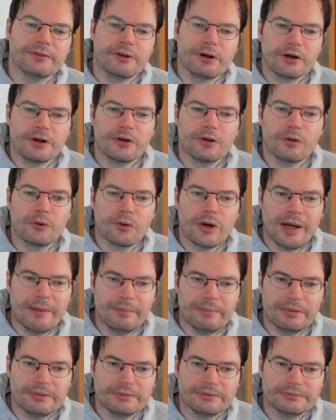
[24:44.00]
you
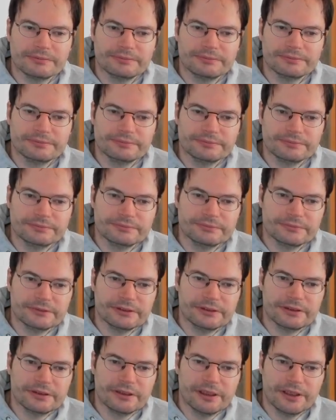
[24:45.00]
wrap
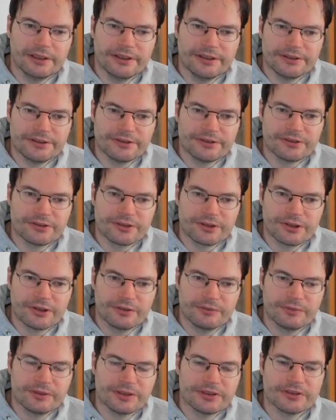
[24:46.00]
an
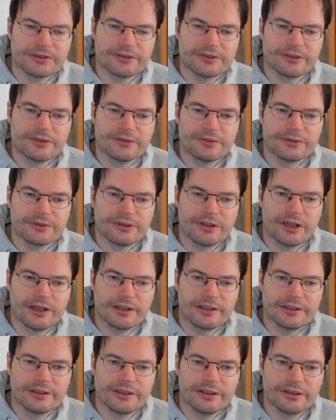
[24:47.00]
integer, which is a user
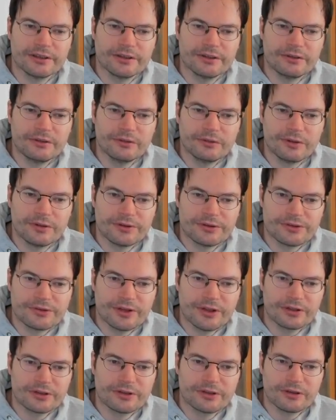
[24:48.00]
ID, in a new
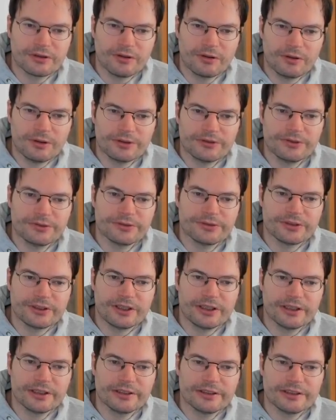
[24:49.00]
constructor called user
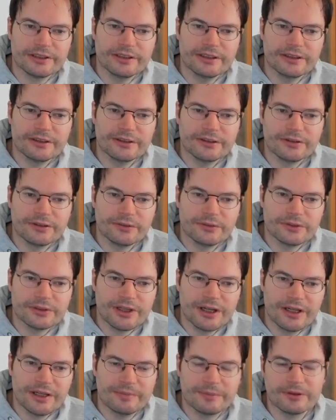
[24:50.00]
ID and a new
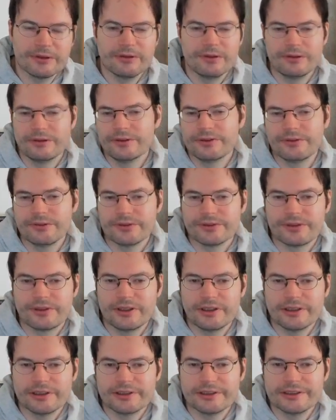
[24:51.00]
type called user
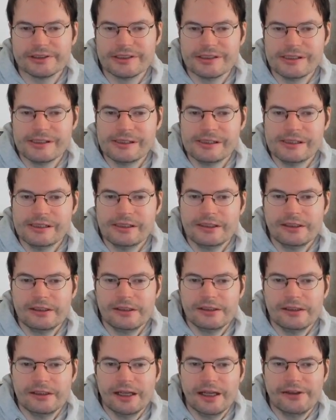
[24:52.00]
ID.
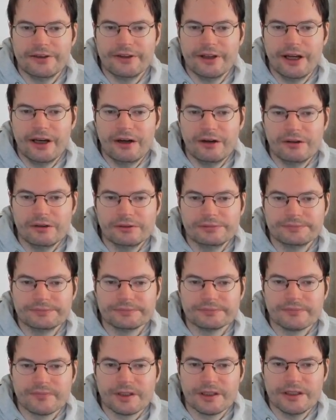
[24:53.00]
And now
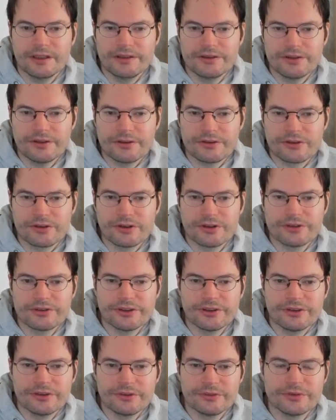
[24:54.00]
integers
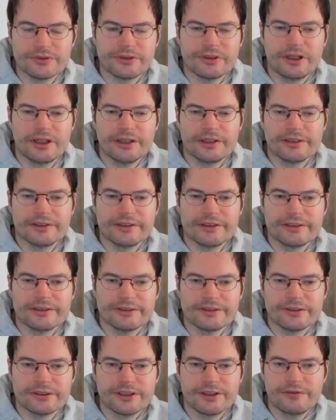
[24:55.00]
and user IDs
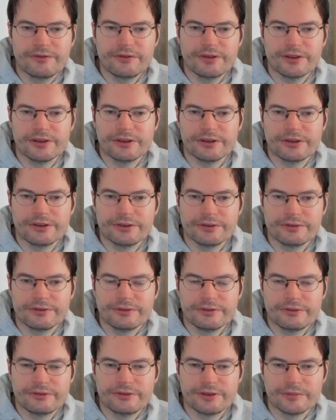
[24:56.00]
are different
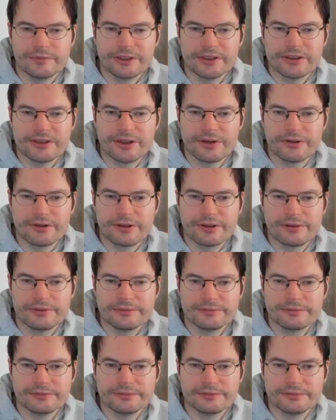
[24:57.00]
from each other.